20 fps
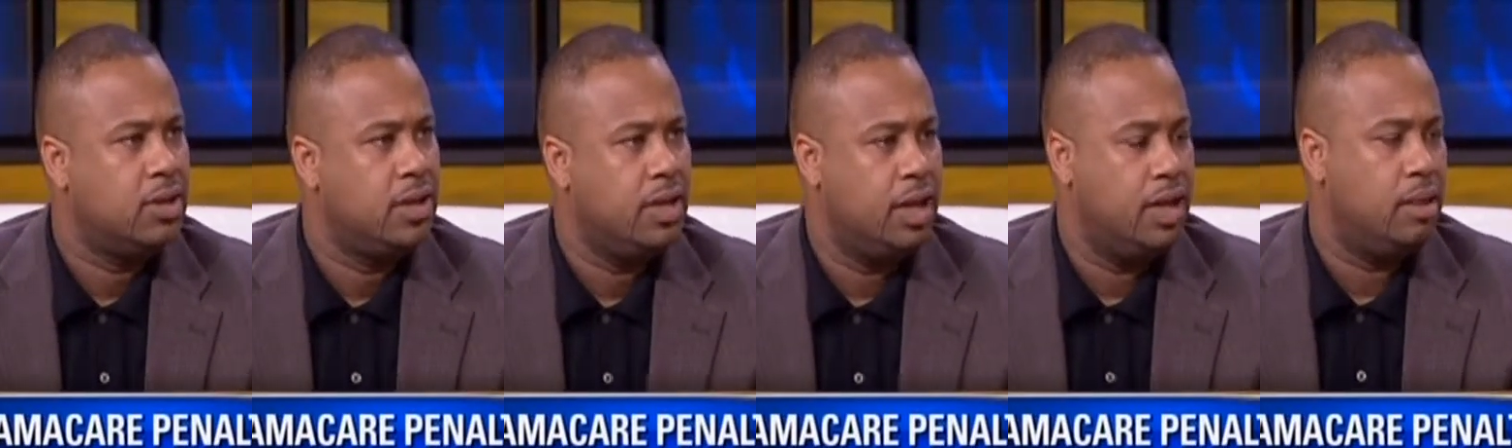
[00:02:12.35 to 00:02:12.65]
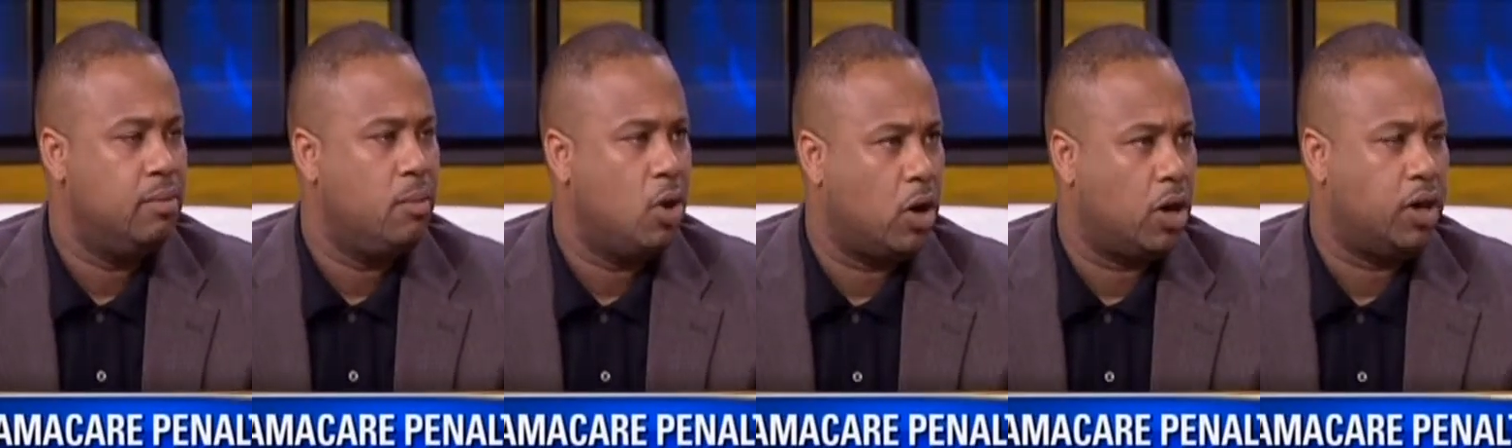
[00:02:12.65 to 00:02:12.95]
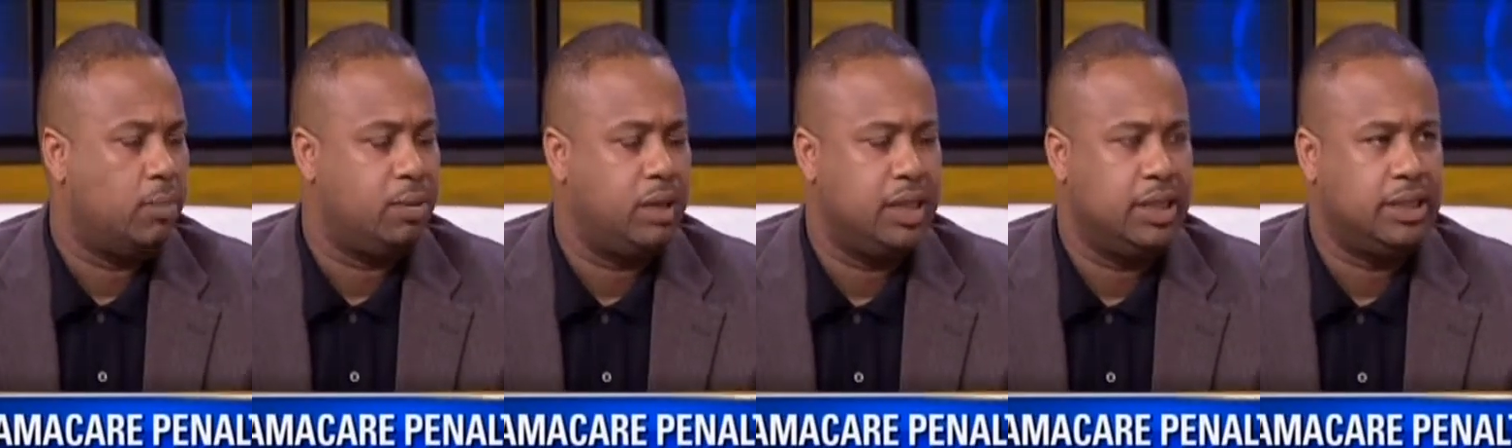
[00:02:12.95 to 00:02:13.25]
in the
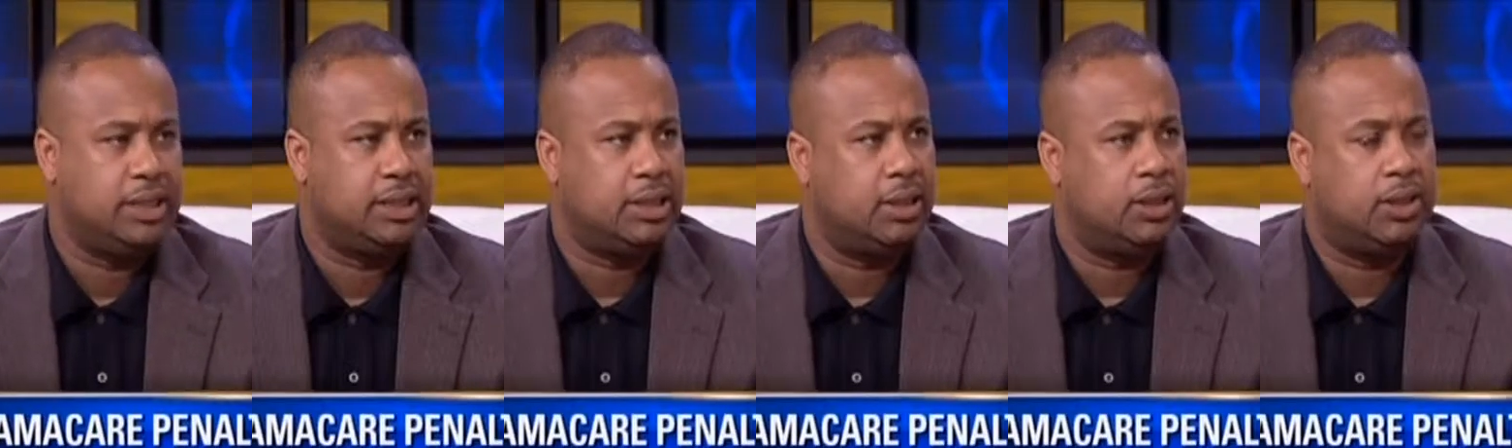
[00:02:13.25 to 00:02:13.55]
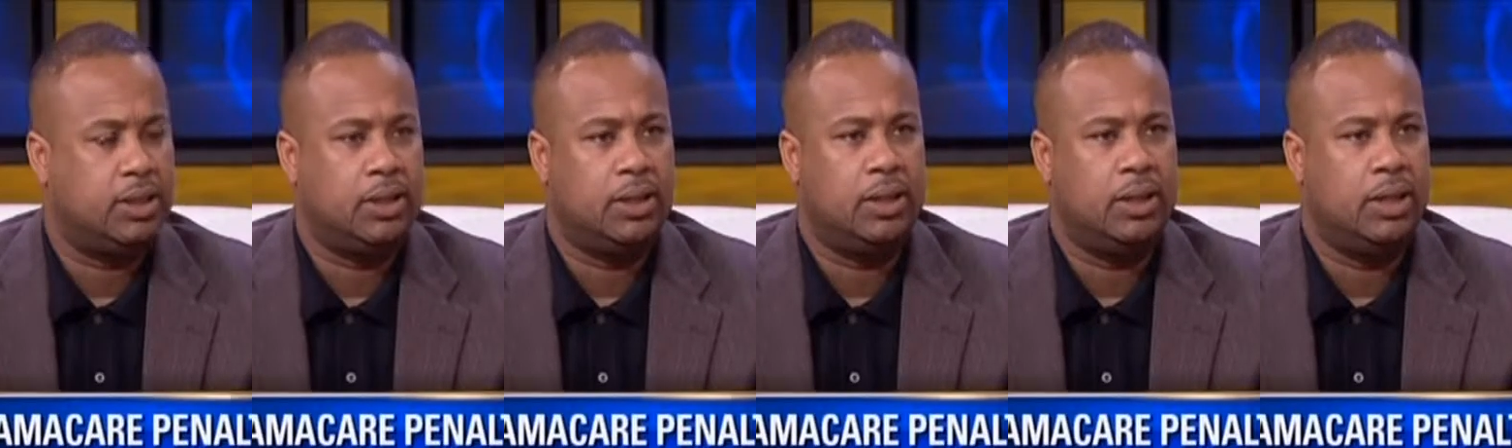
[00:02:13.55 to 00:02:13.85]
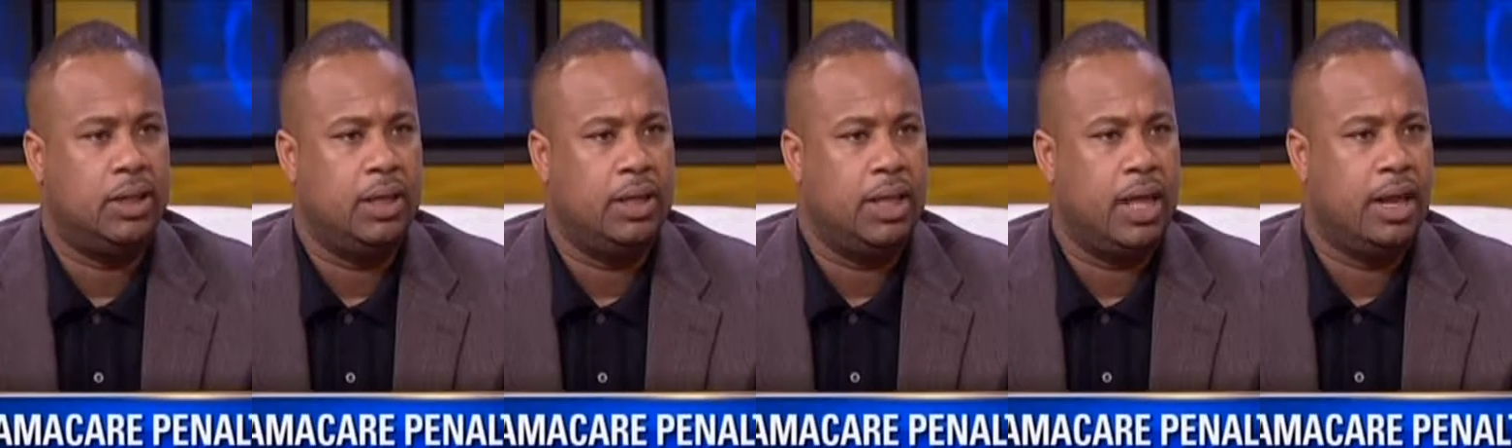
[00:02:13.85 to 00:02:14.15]
marketplace, or
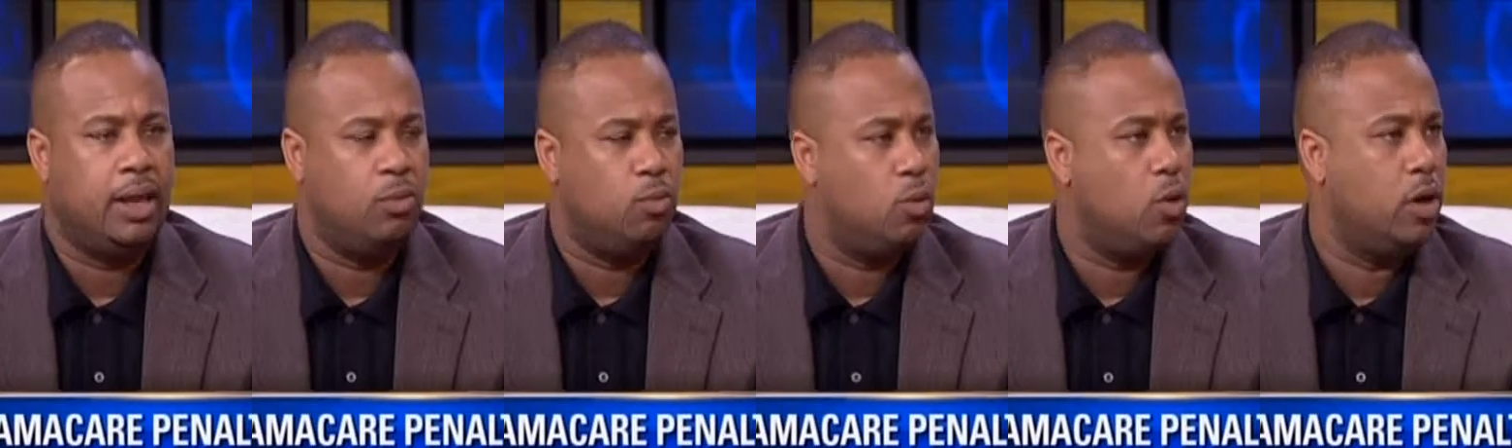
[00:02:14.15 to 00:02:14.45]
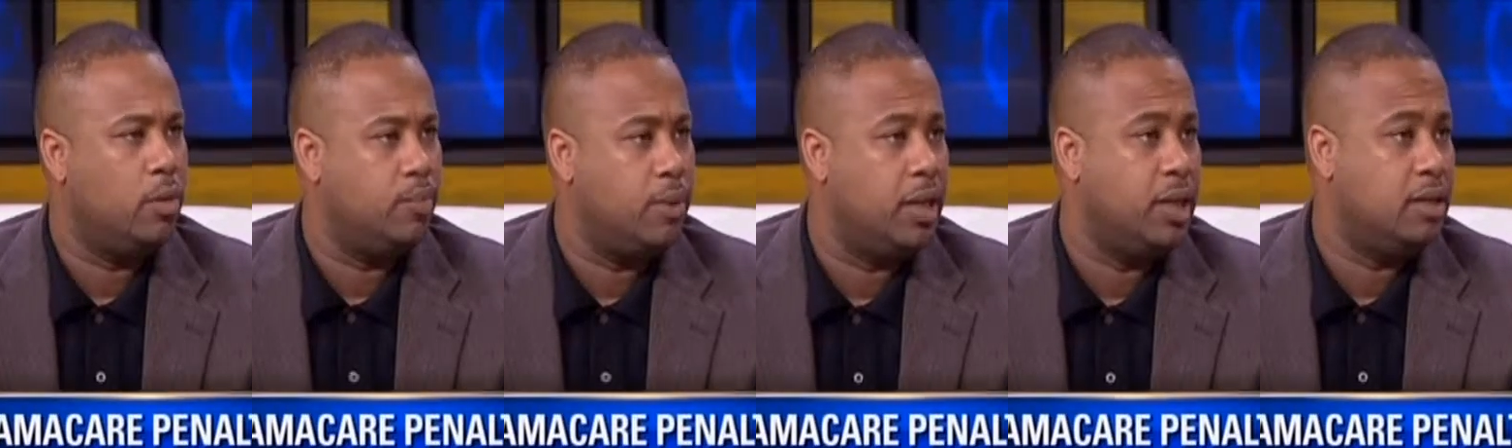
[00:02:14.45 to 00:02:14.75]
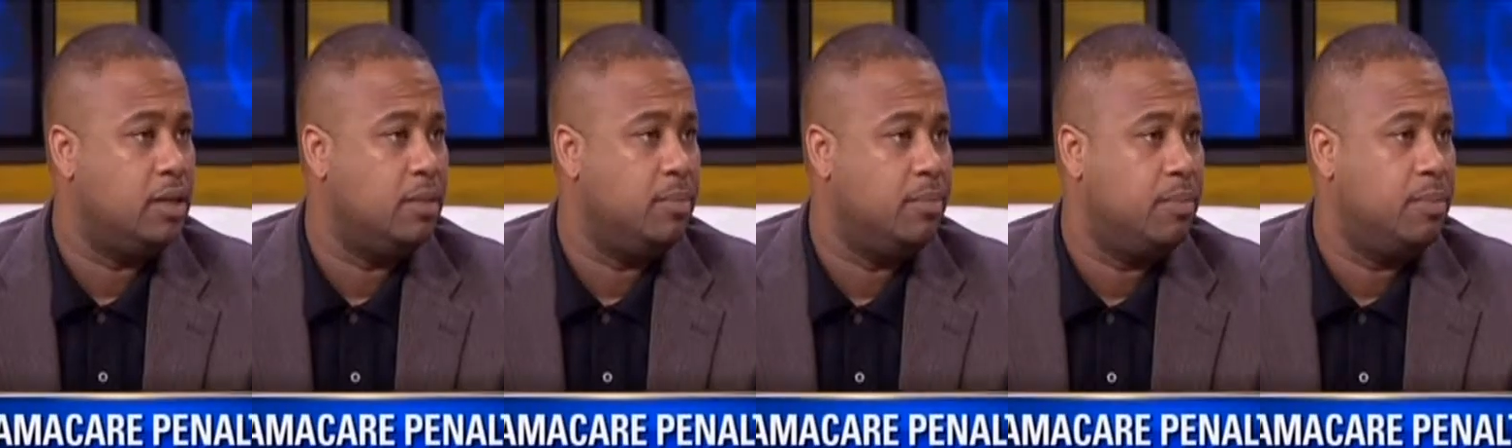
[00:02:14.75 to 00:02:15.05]
than it would be
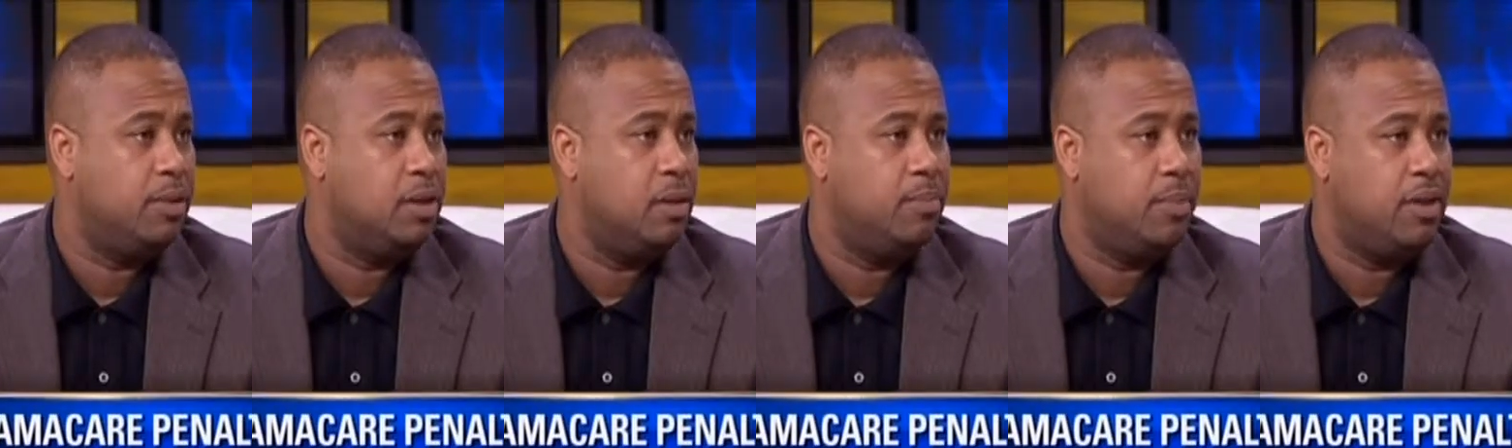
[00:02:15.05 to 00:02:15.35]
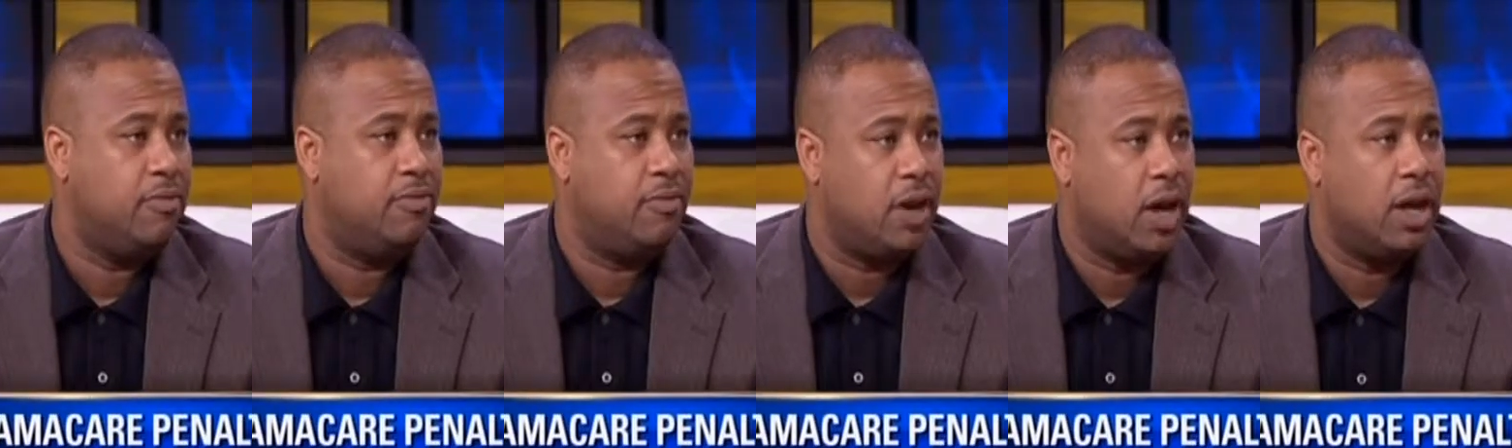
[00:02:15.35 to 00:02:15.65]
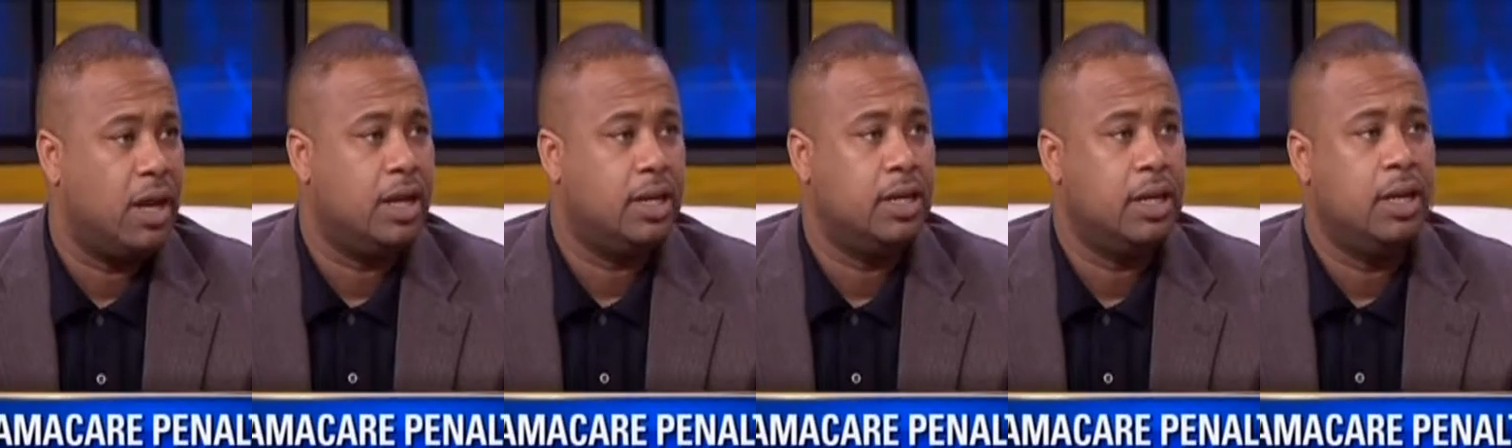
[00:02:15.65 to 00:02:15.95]
to be
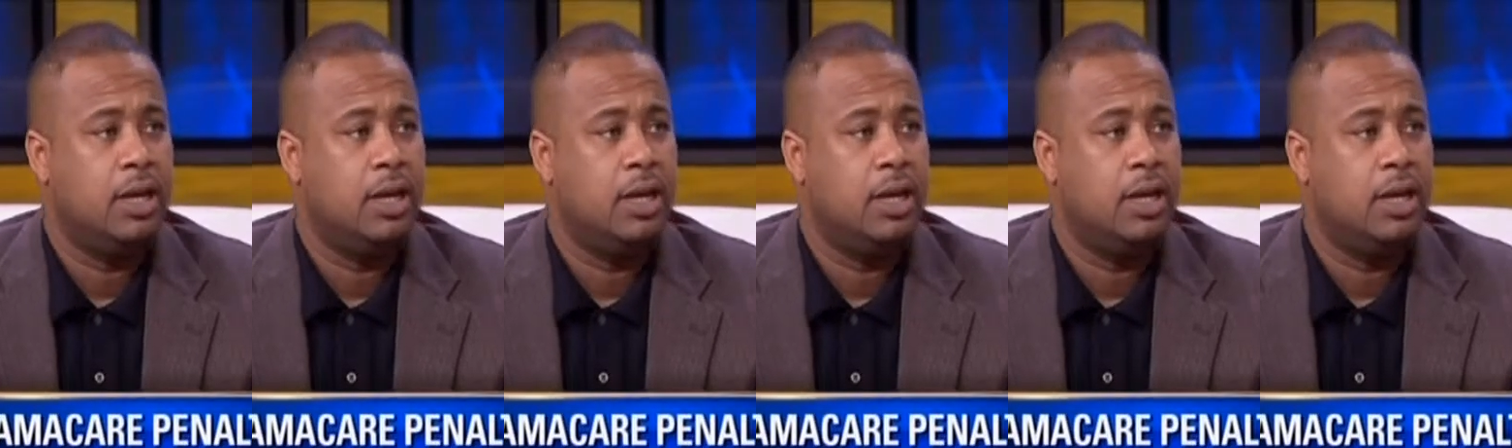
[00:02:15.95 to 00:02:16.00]
fined.